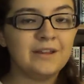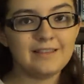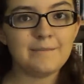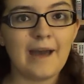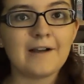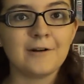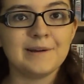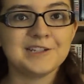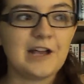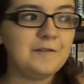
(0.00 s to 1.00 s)
putting them back on
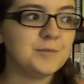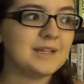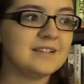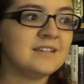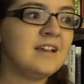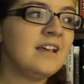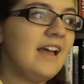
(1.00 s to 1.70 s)
my shelves because